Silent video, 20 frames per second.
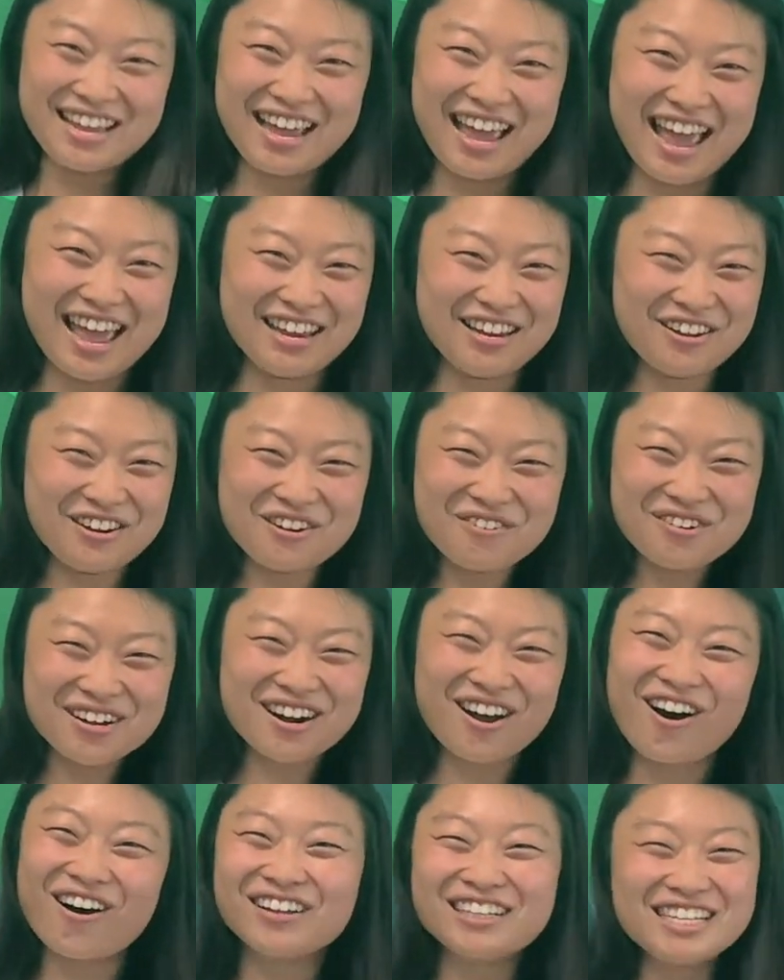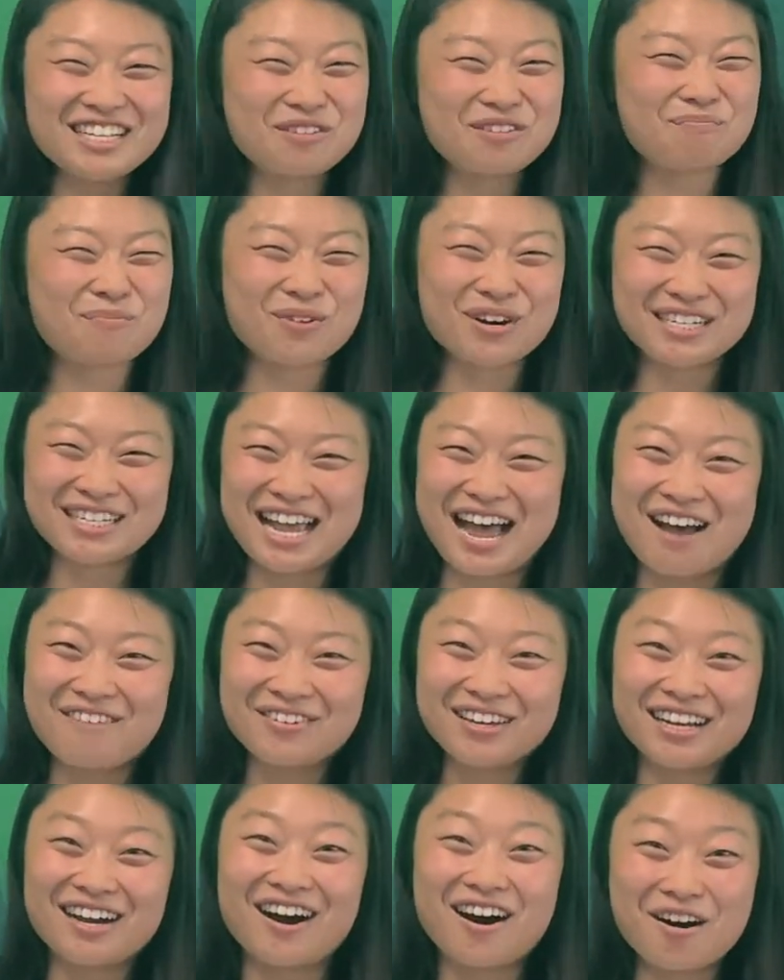And you know what all these sports have
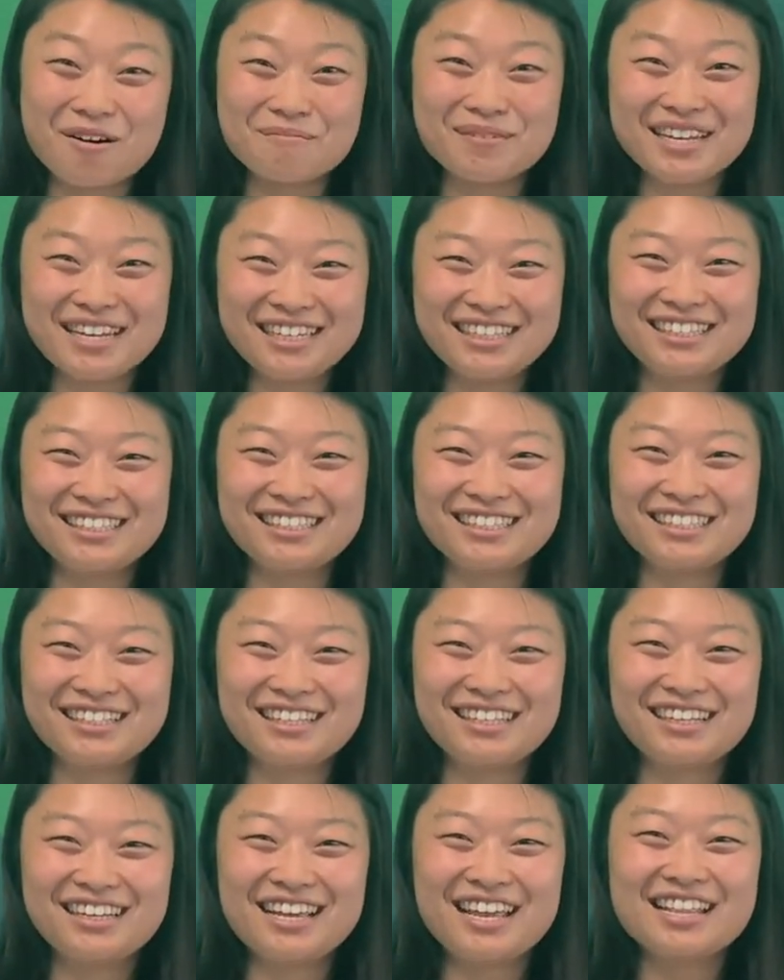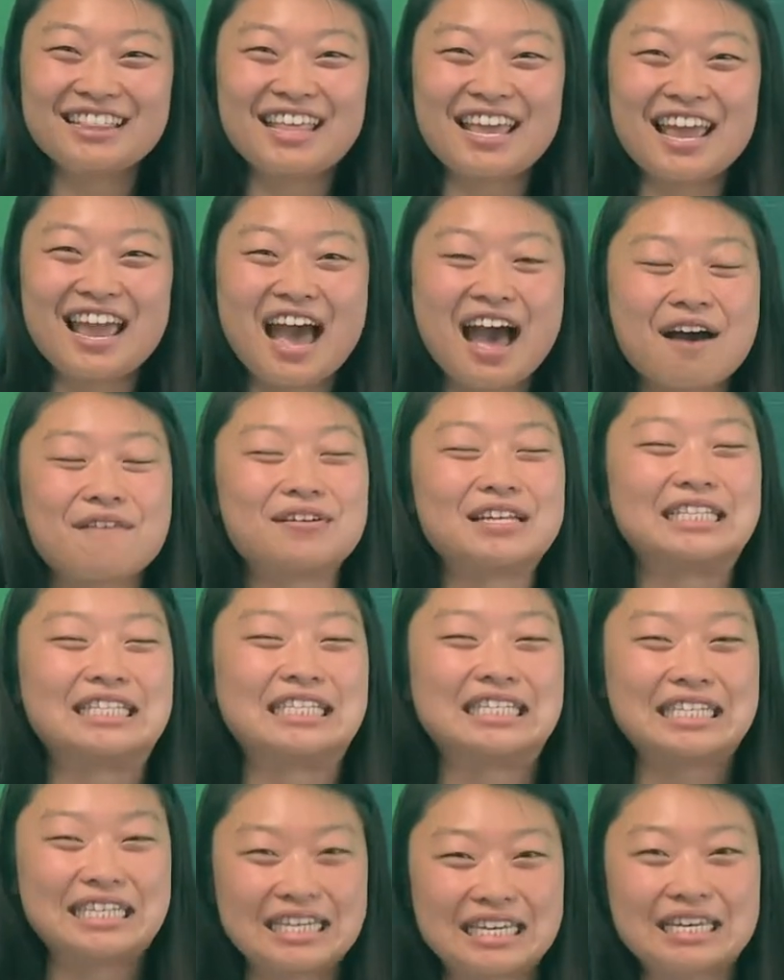in common? They have a
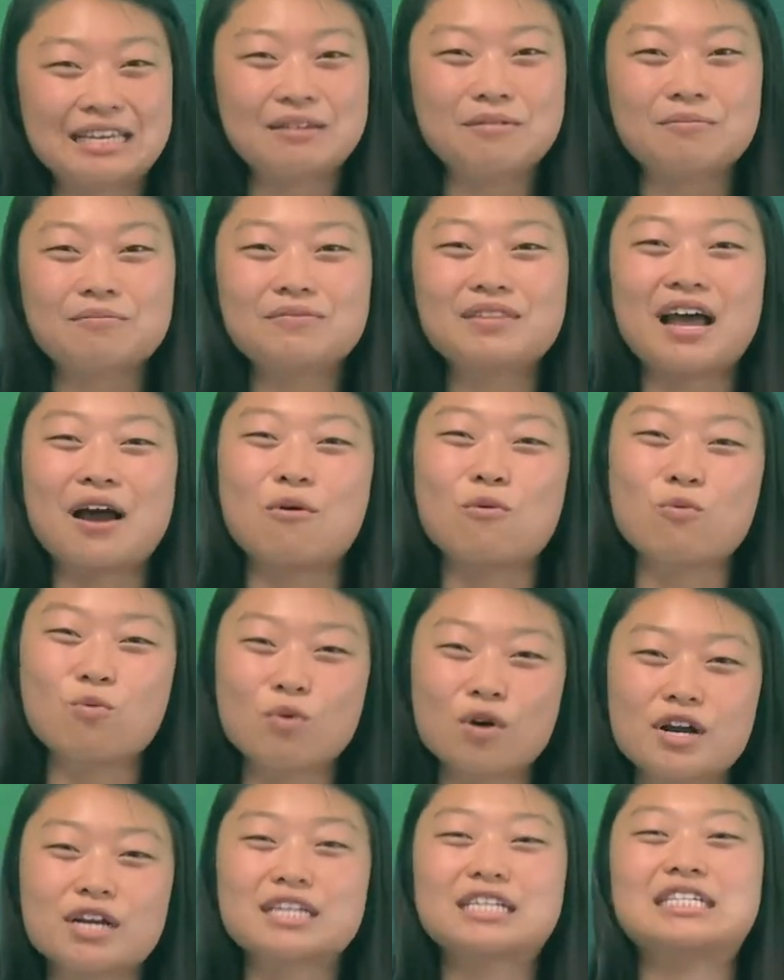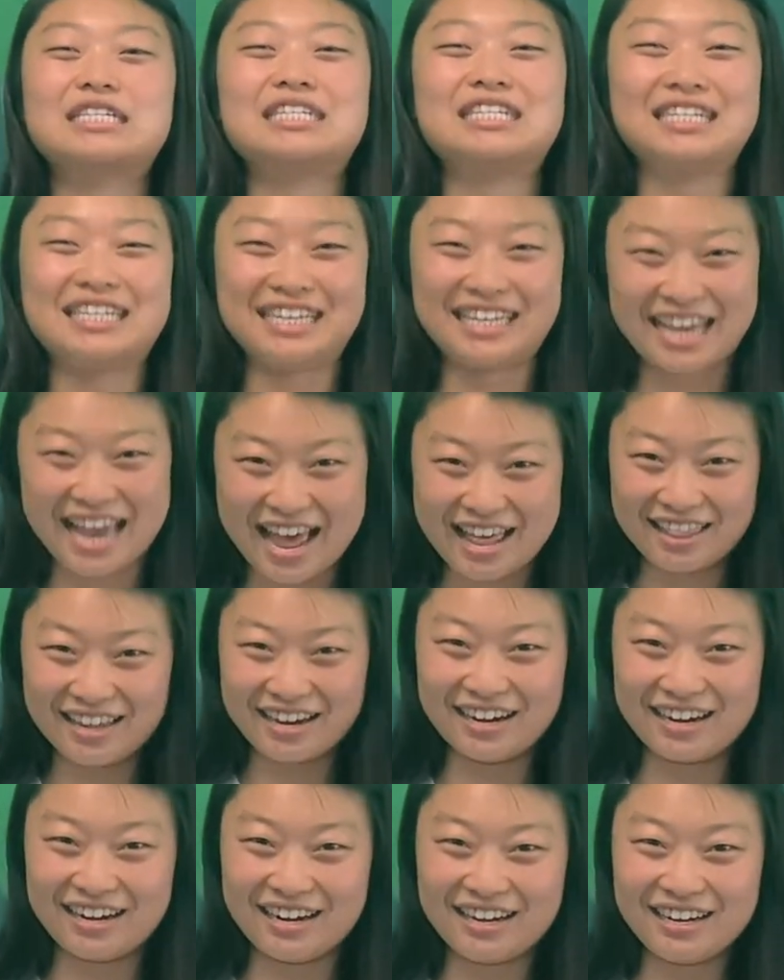team that works
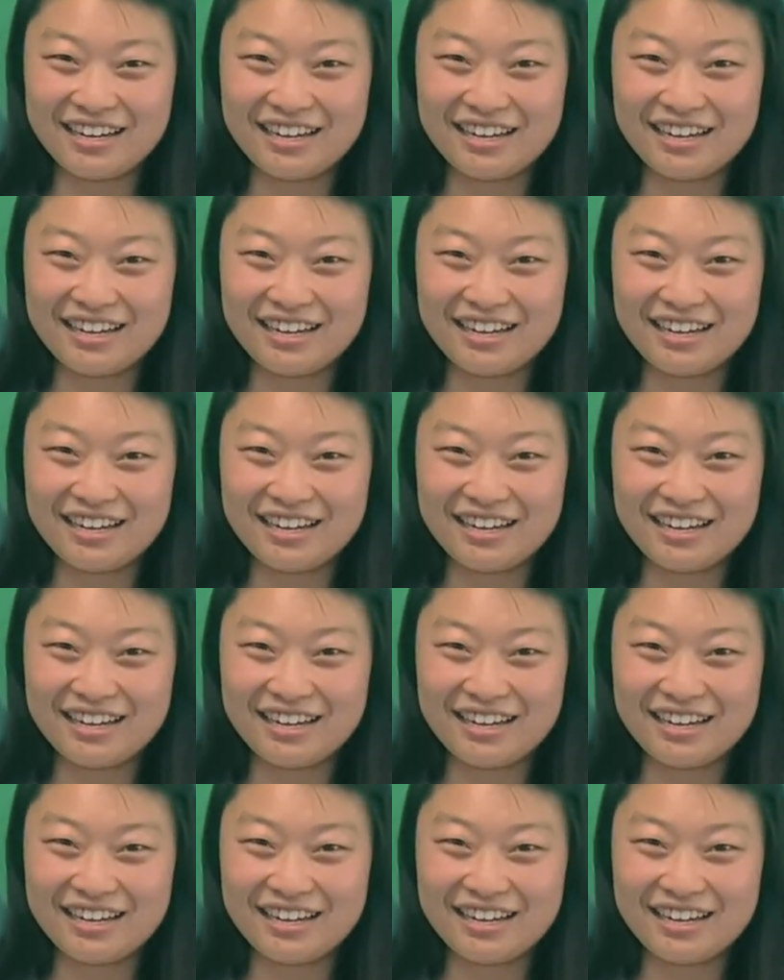together.